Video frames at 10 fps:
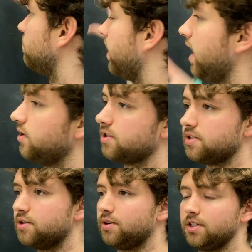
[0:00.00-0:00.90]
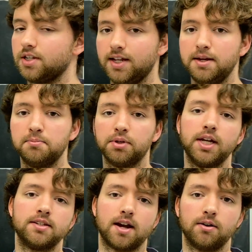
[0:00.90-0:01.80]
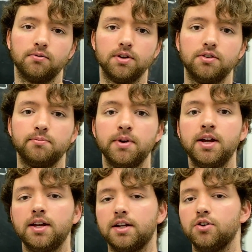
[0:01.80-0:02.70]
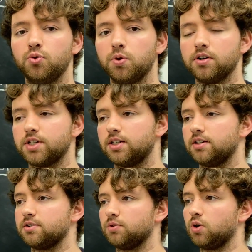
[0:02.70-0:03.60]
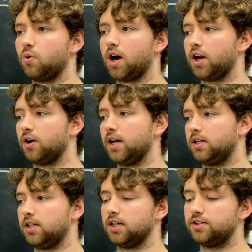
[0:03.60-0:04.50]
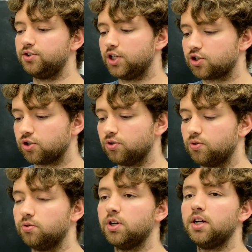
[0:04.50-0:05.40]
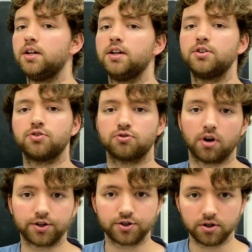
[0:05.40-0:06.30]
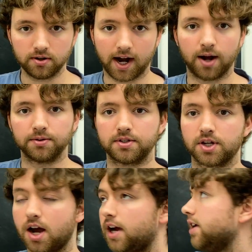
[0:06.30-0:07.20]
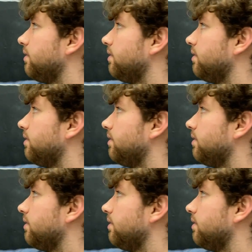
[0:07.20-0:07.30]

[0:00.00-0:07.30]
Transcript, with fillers: array. This is known as an in-place algorithm. In other words, it doesn't require any additional structure outside